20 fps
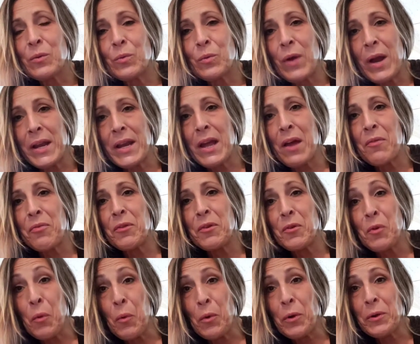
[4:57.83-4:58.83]
right out the
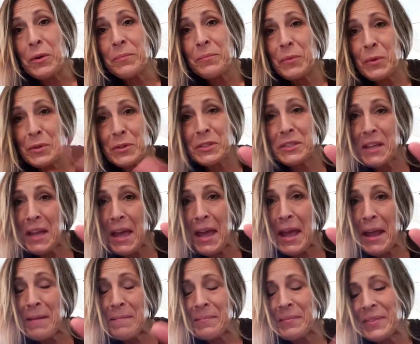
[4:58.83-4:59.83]
door per
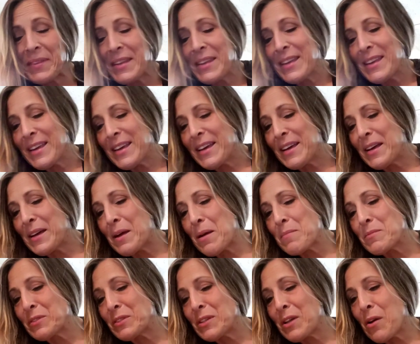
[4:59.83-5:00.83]
se.
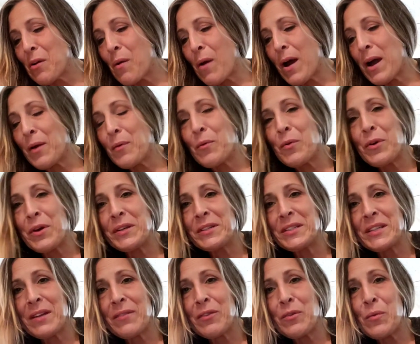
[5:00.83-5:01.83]
Um, so I
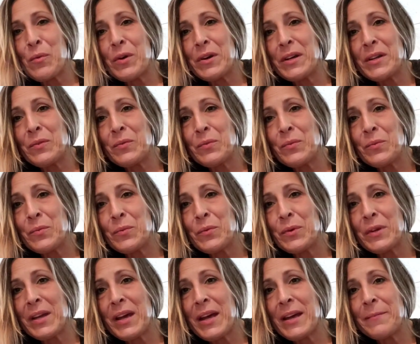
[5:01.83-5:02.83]
want everyone,
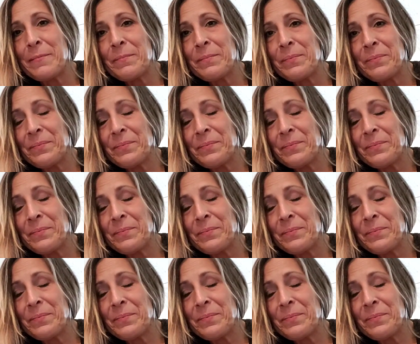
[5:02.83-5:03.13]
when I